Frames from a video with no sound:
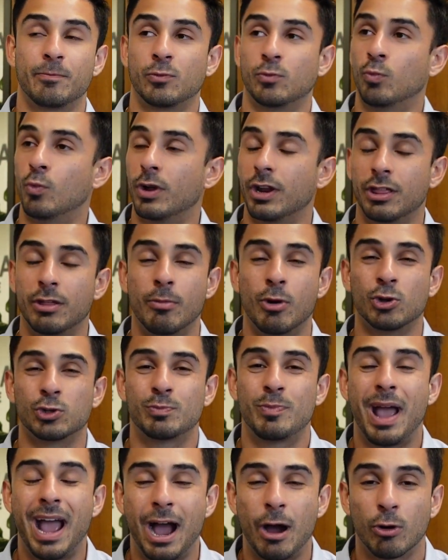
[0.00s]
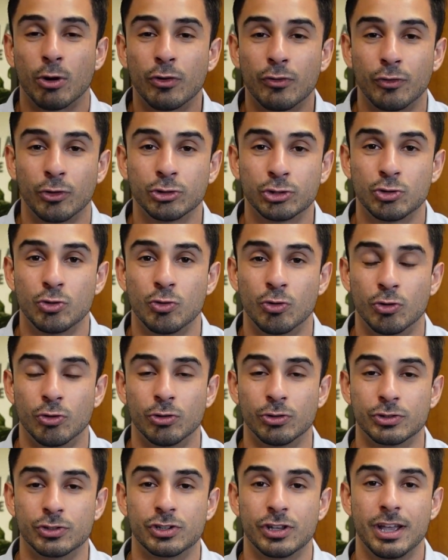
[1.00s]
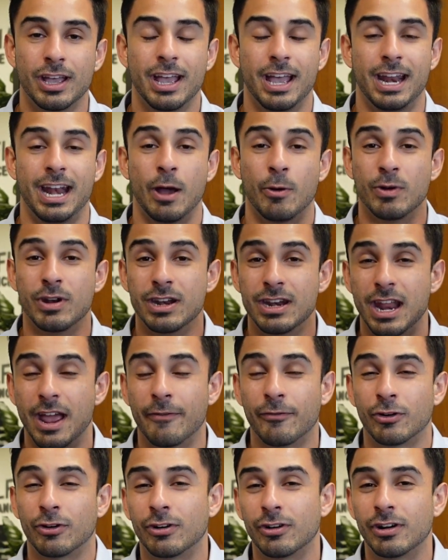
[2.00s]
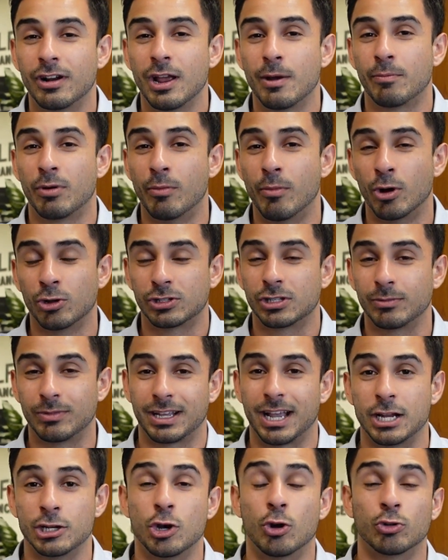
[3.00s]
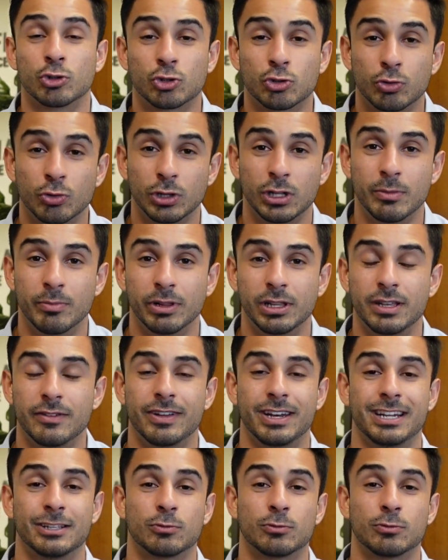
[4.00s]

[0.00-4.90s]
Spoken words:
one of the most powerful tools, and I would never promote something I don't truly believe in.